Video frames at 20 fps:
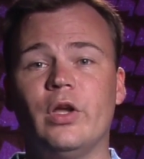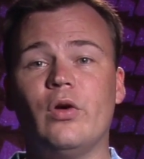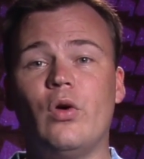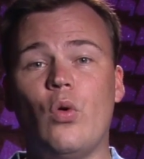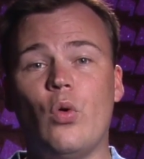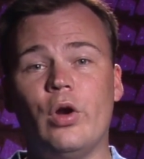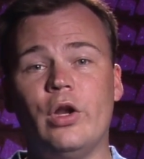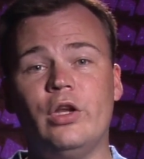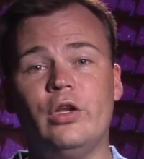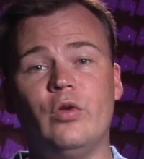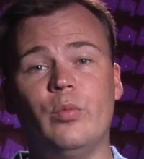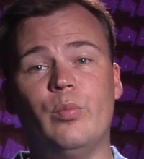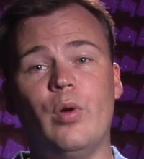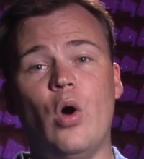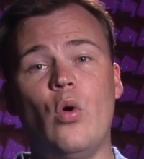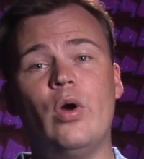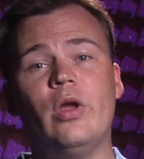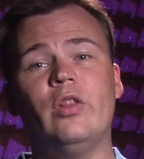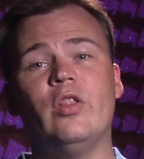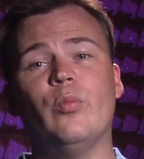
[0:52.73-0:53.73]
According to
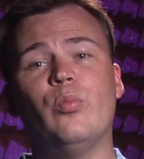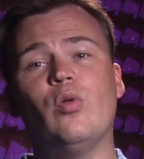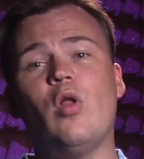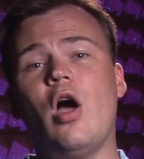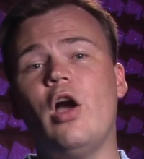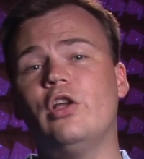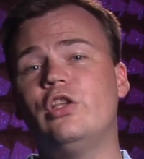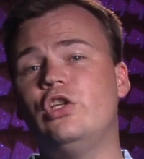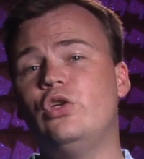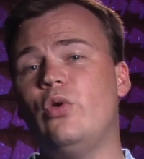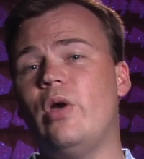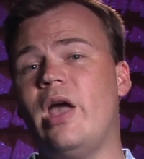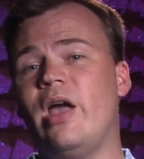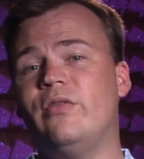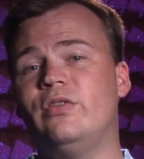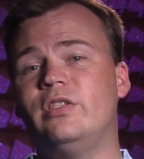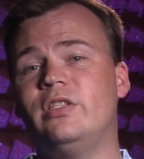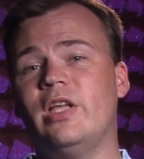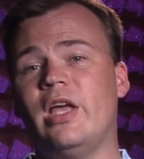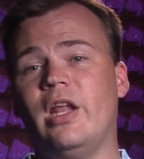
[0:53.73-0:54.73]
Boeing, the Block
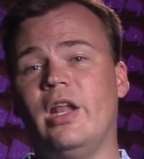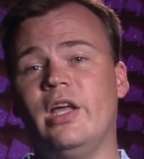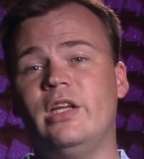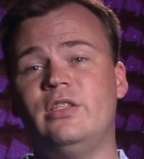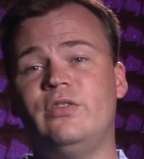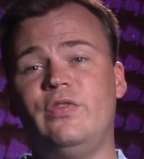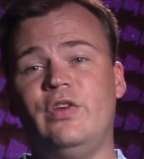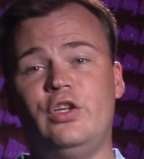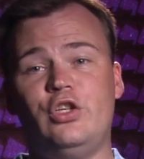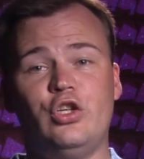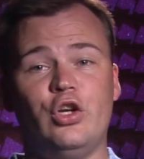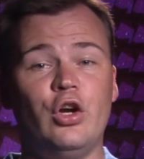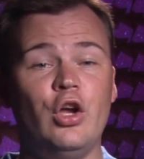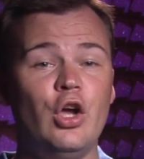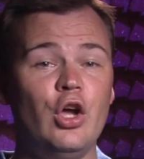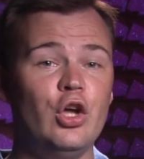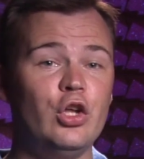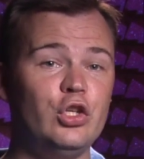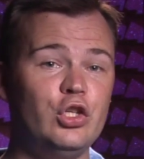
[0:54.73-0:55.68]
IIF satellites feature